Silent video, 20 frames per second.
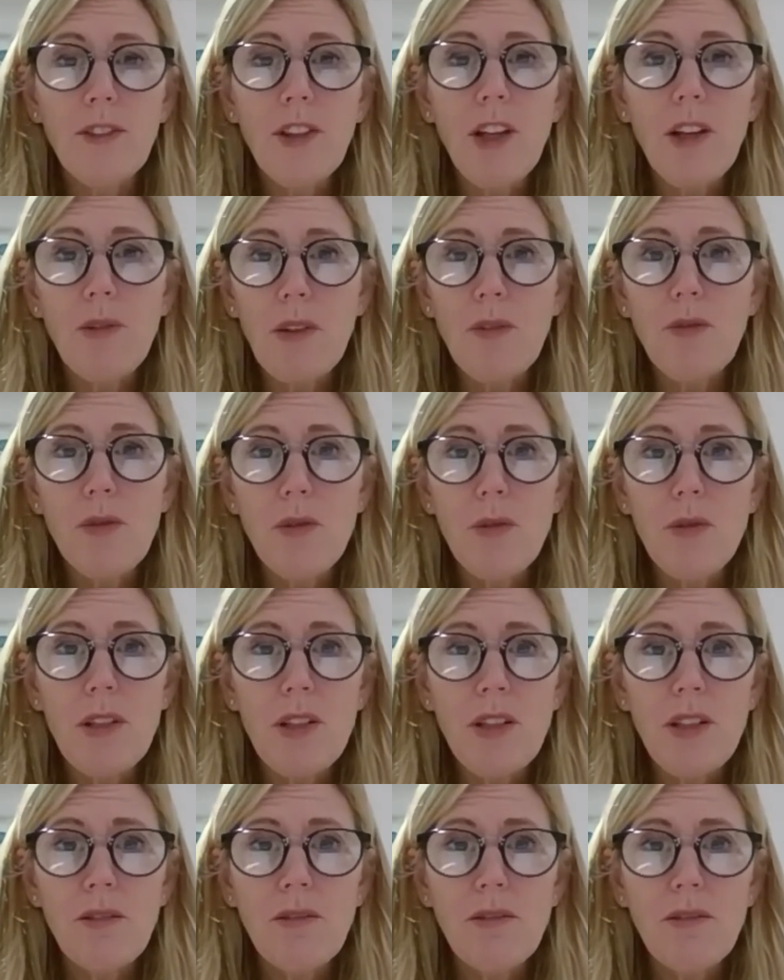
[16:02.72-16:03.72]
going
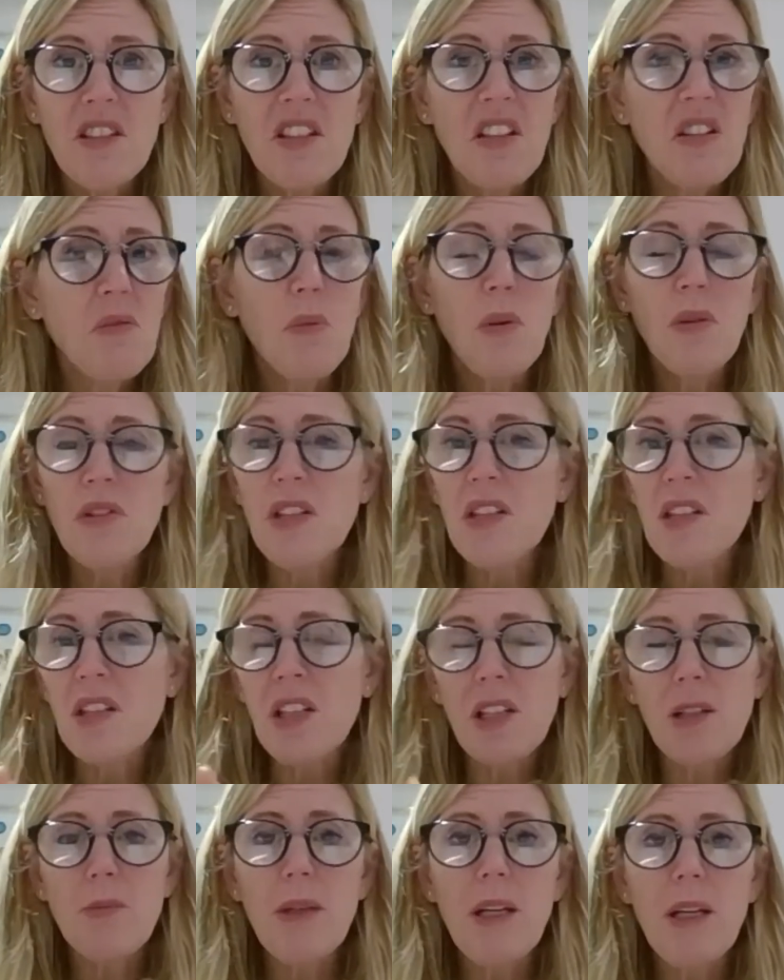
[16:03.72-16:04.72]
forward? So what's this
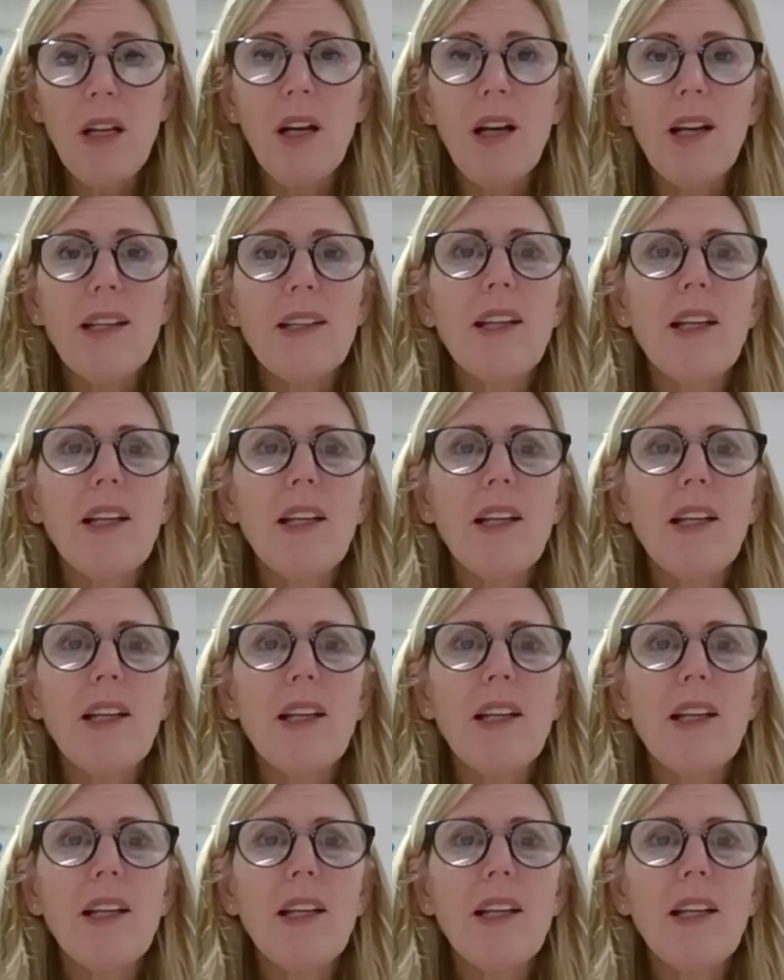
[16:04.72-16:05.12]
going to be like?